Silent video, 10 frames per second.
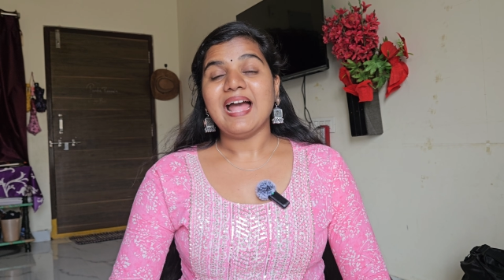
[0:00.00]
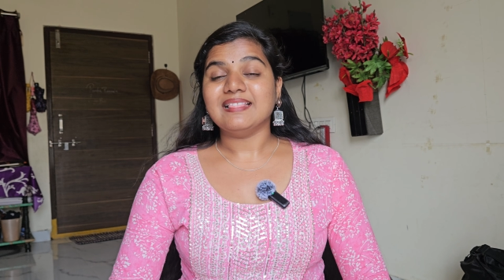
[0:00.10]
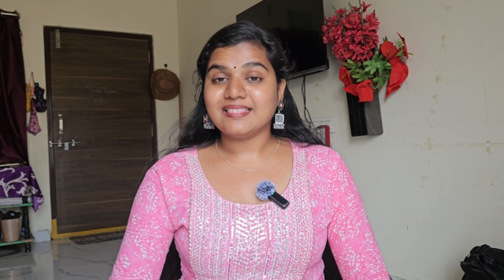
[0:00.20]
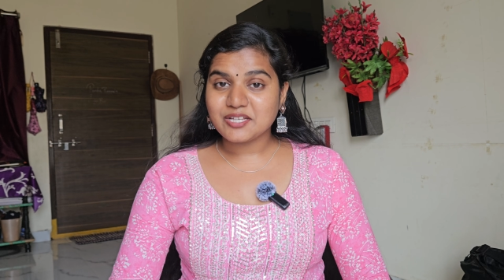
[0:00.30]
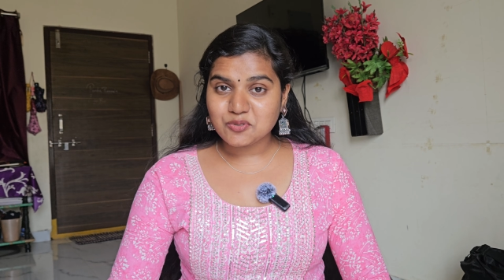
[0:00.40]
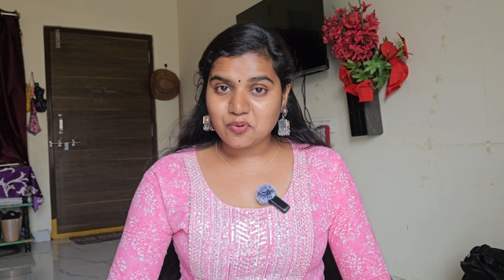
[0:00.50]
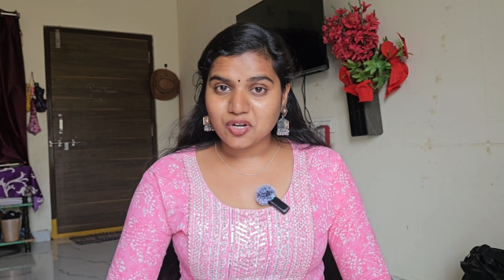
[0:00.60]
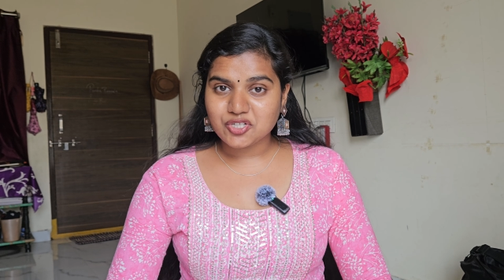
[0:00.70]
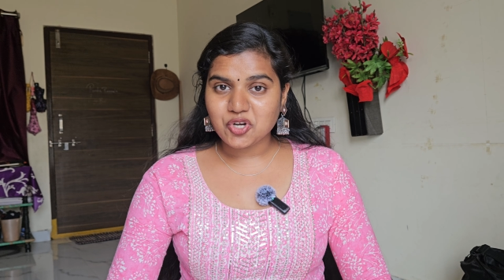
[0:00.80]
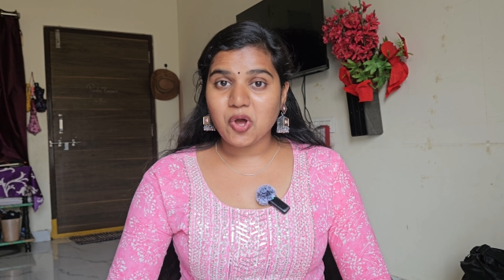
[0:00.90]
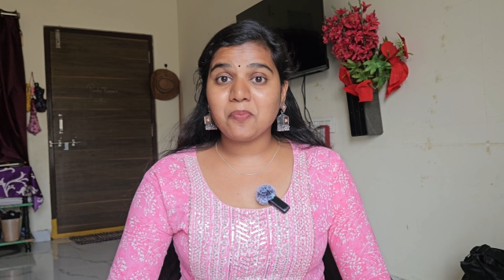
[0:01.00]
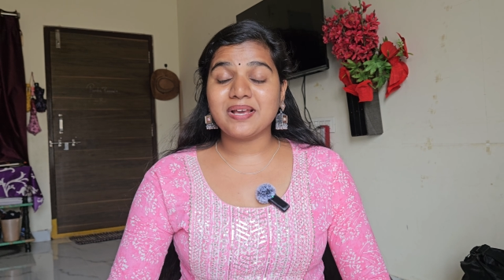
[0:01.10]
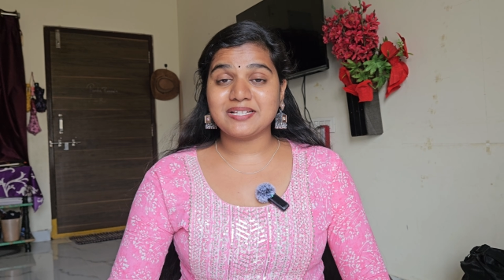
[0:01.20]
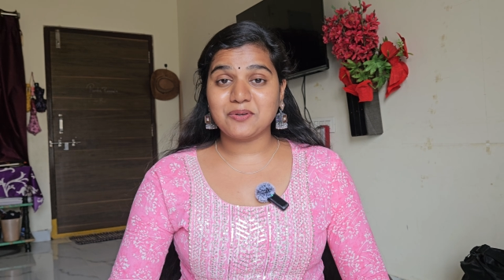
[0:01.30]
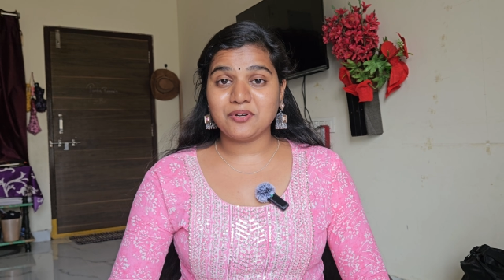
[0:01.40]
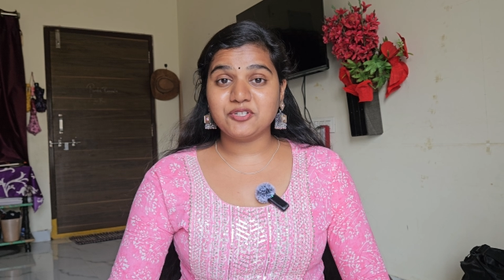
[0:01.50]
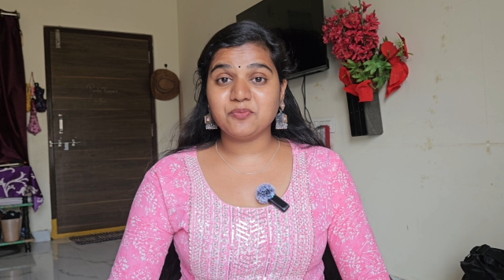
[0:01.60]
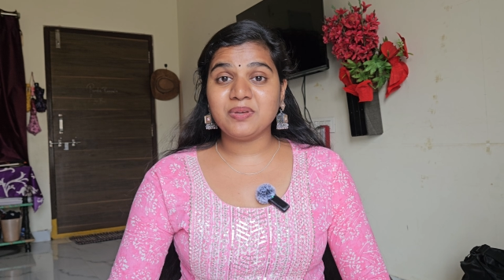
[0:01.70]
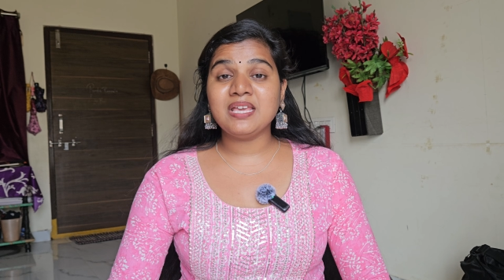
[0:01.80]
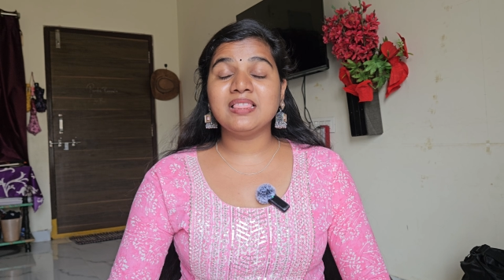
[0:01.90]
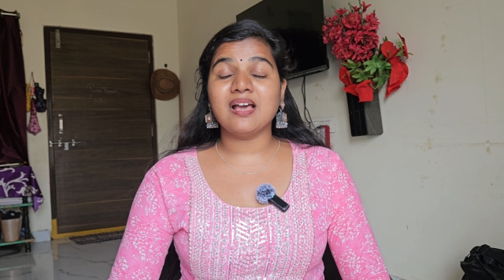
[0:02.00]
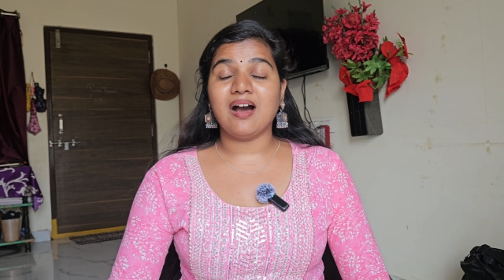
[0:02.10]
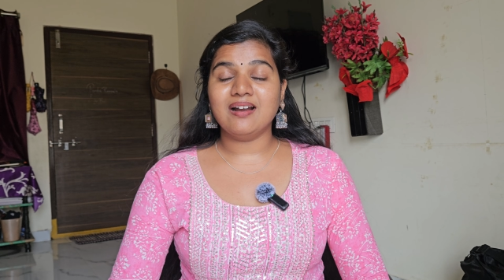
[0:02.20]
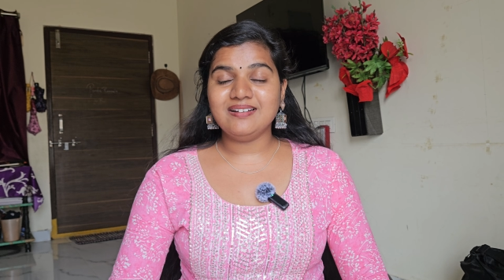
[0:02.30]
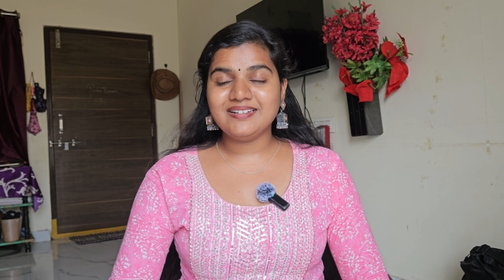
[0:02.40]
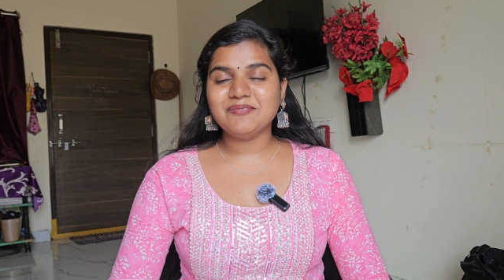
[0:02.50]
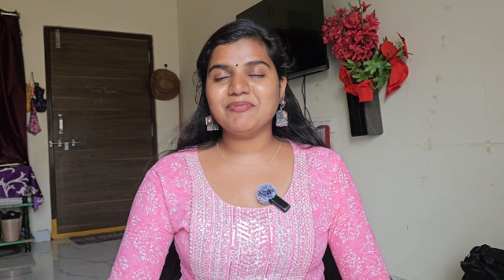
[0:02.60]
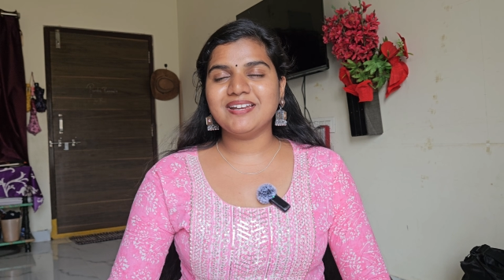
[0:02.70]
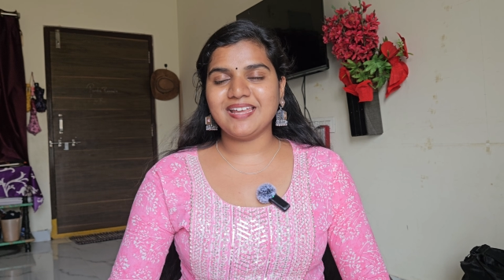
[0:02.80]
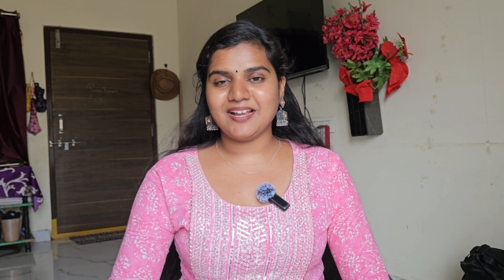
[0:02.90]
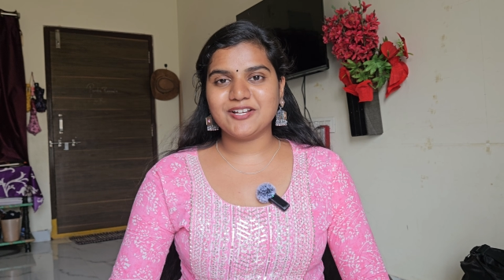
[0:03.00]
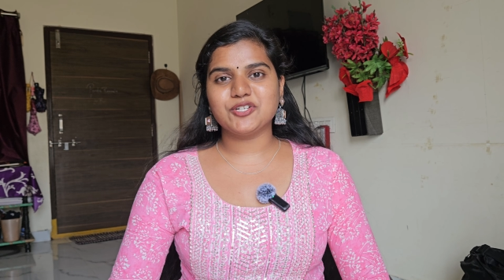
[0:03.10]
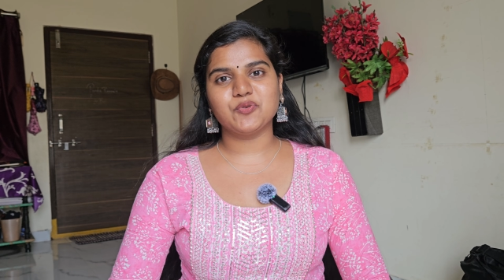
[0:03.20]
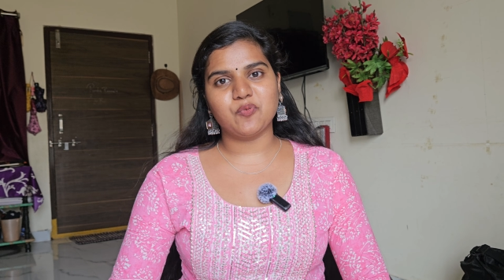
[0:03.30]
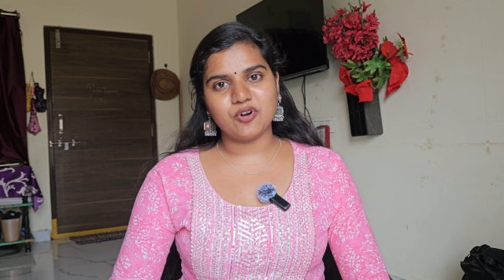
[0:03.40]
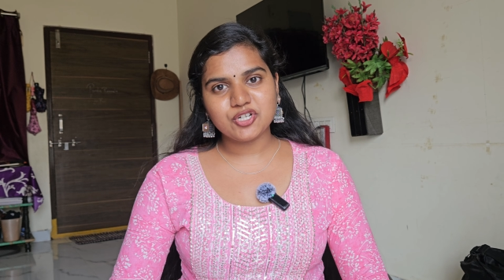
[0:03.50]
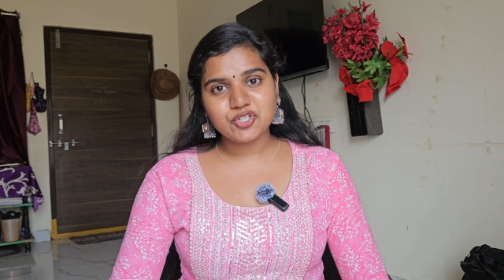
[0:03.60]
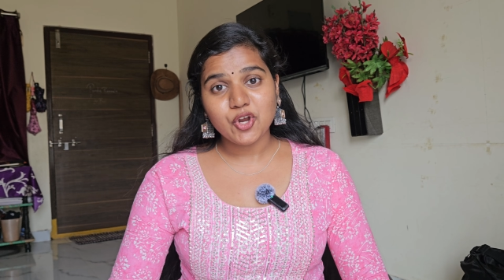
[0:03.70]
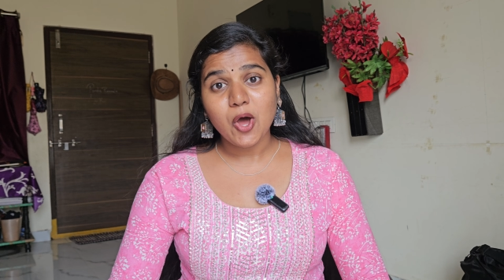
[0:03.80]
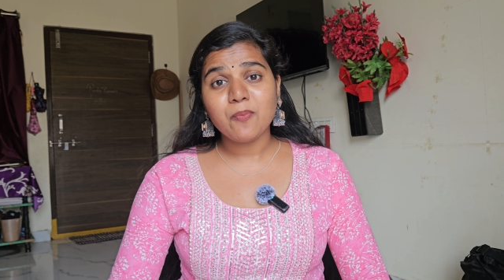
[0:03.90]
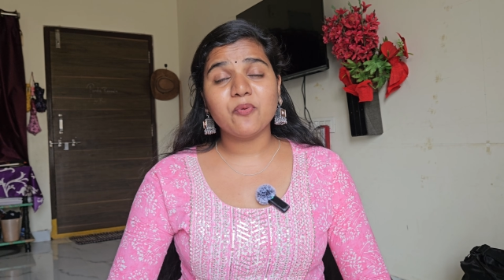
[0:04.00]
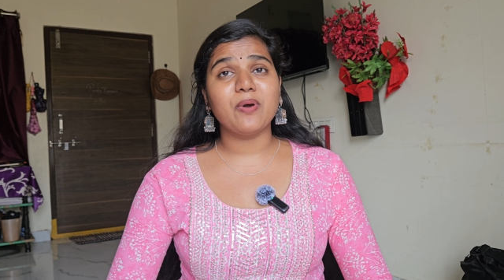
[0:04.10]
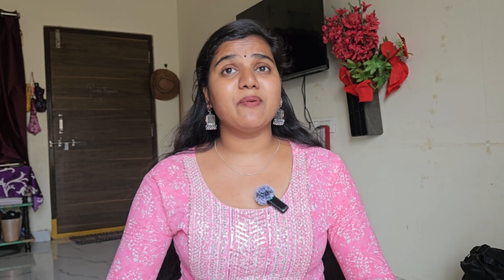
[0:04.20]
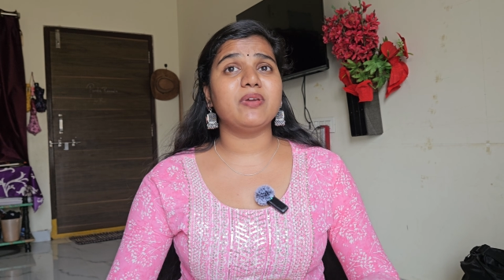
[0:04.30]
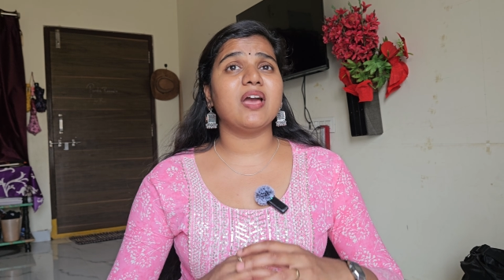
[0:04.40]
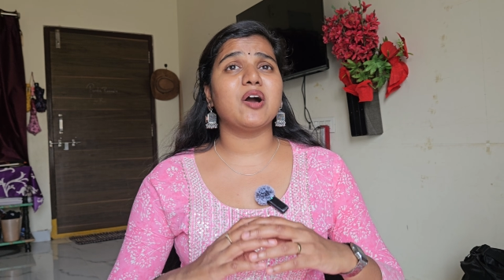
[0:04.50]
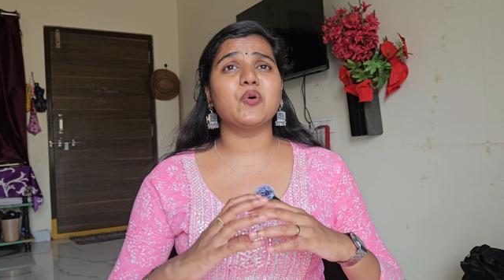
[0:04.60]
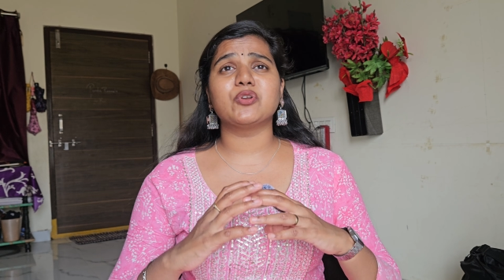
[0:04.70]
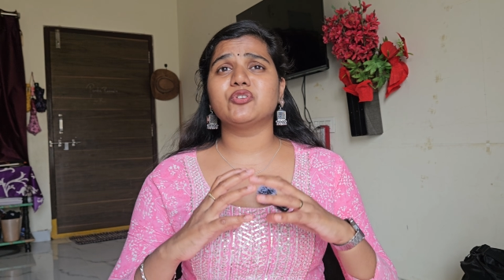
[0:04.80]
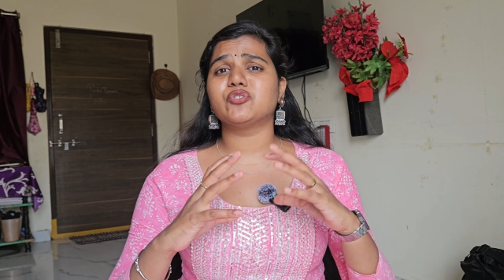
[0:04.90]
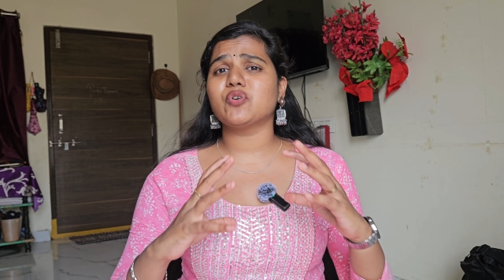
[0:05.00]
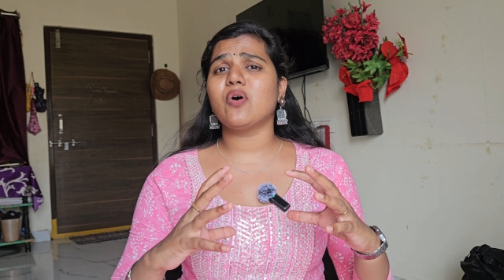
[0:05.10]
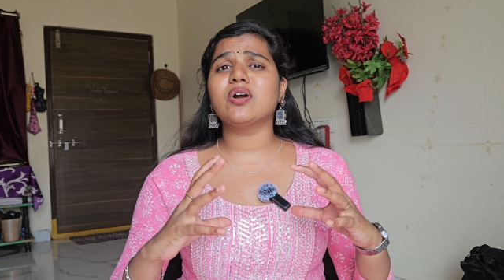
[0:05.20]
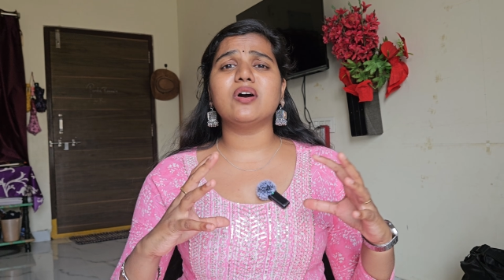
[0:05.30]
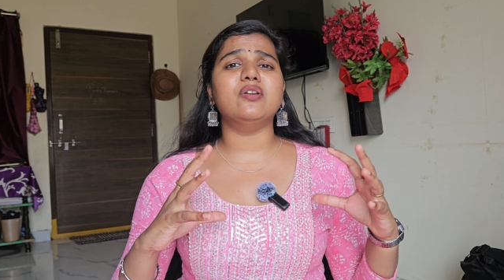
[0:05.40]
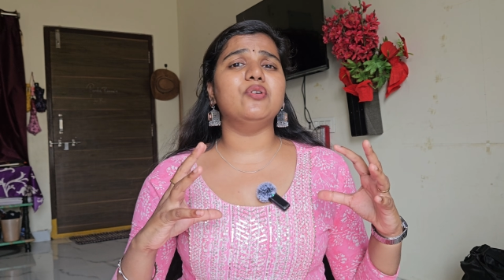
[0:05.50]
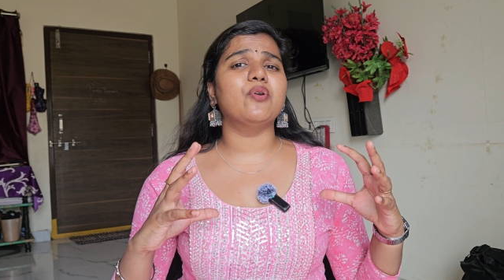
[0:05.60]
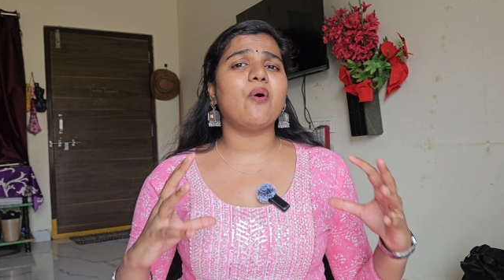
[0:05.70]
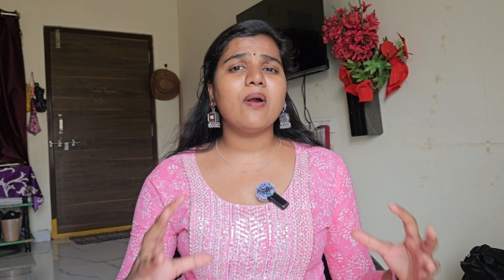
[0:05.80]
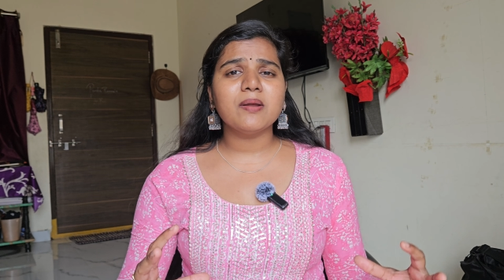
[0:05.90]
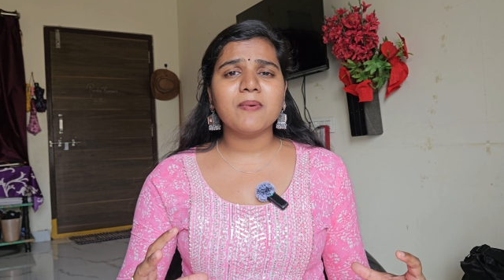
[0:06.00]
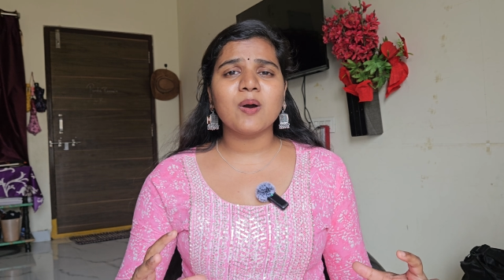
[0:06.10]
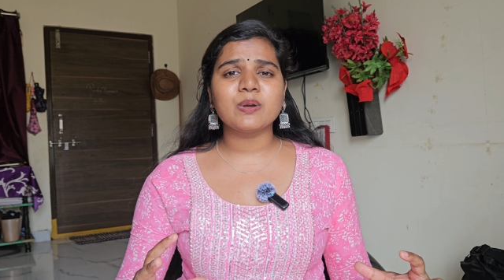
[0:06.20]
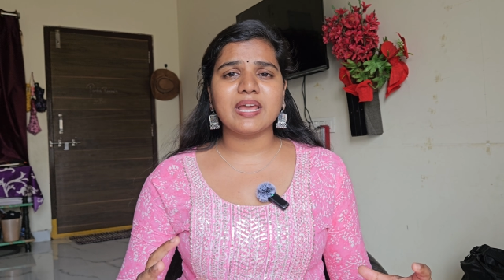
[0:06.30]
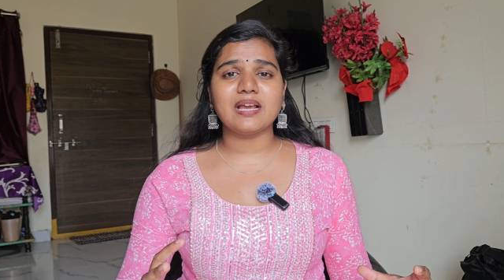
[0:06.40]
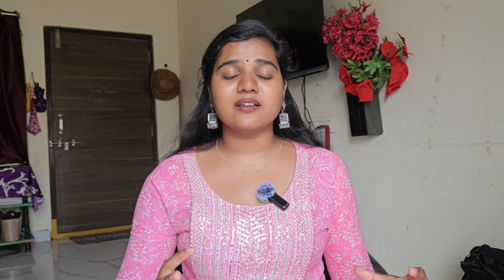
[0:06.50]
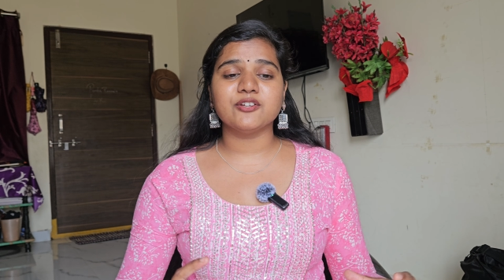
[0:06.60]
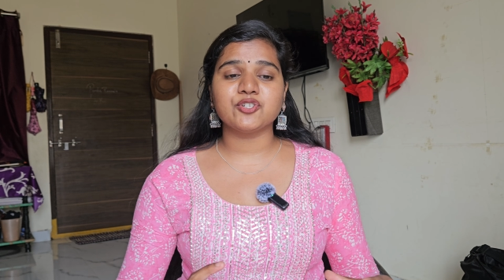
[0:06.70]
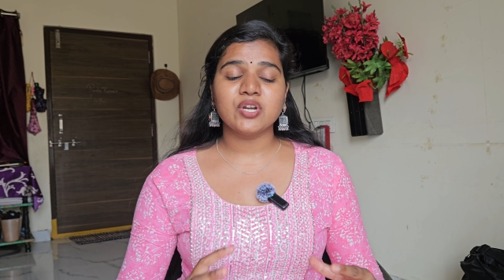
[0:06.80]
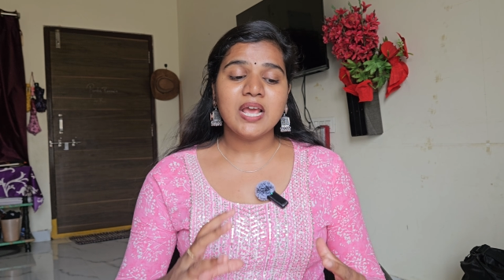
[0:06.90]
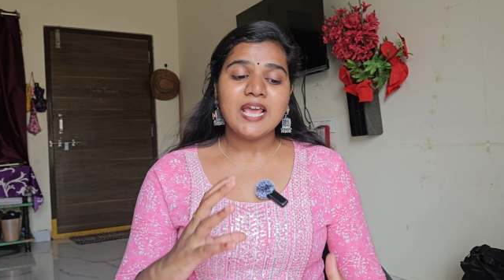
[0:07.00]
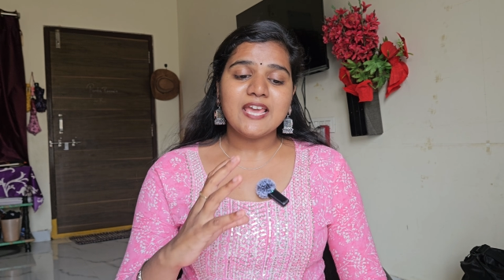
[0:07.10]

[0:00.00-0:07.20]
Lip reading: and this workshop is going to be the ultimate English workshop where we are going to talk a lot about English.